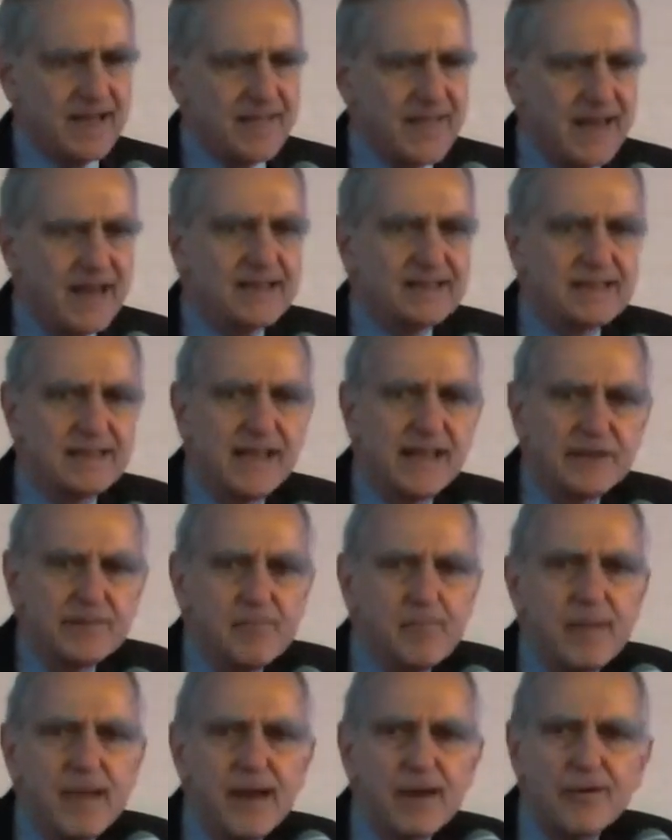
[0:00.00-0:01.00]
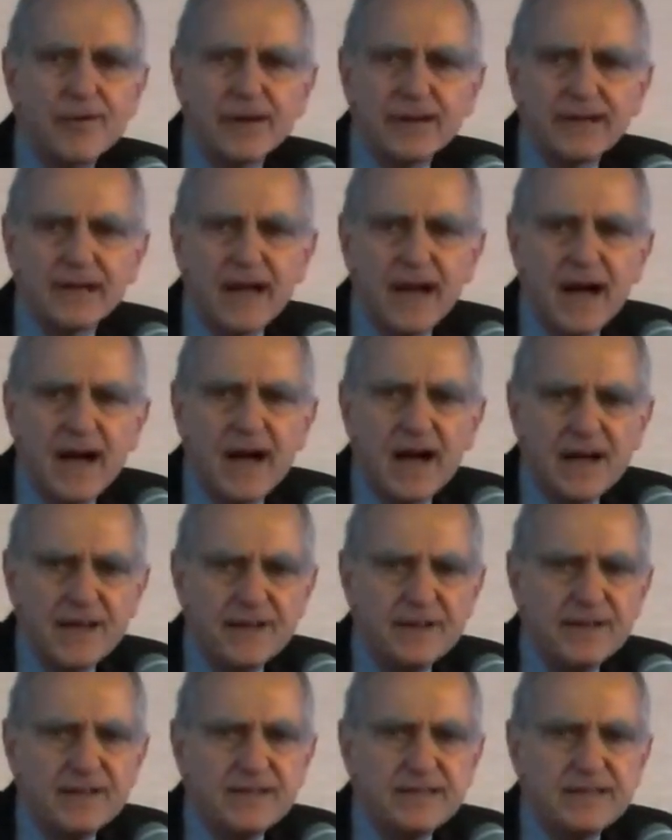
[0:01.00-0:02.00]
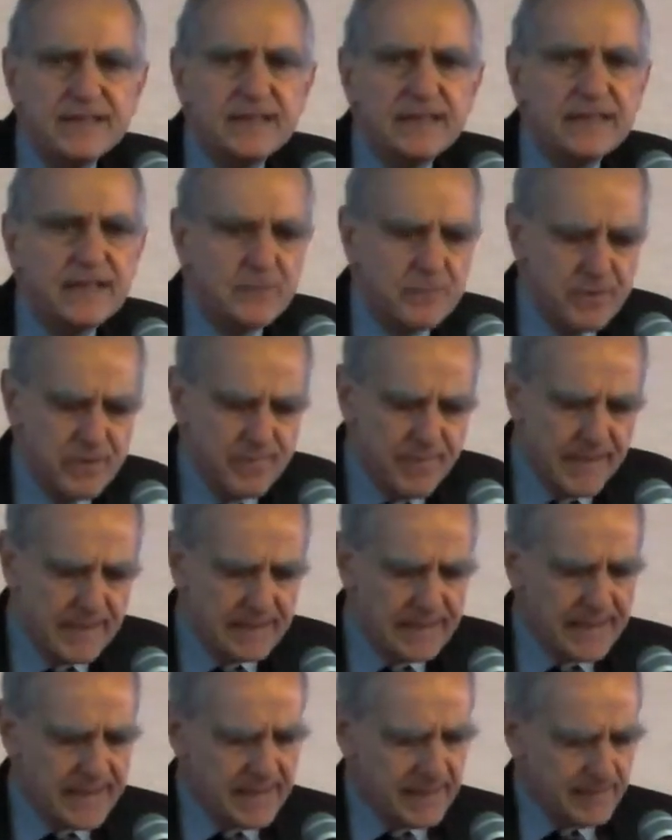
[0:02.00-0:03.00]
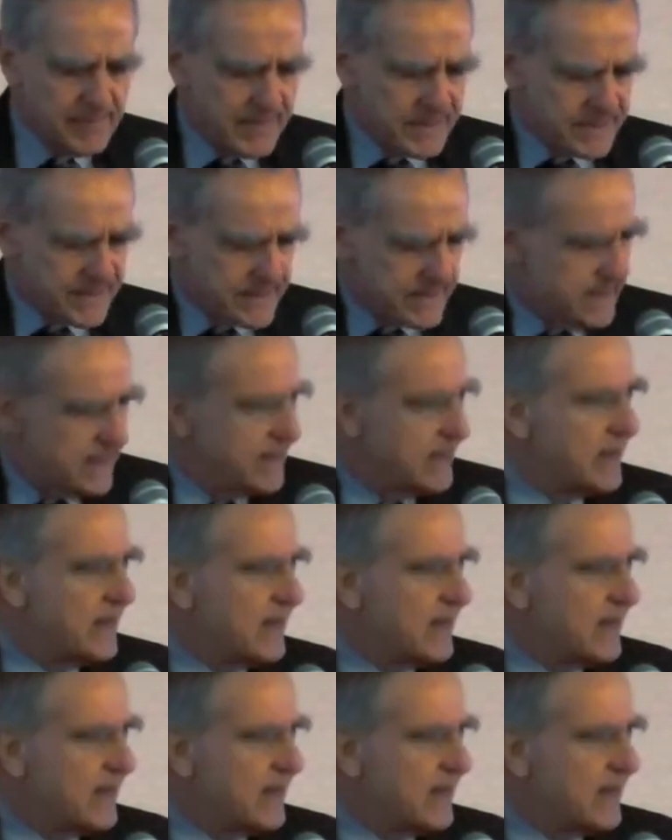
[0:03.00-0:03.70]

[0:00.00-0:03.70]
That has a lot of bearing on dealing with mental ailments.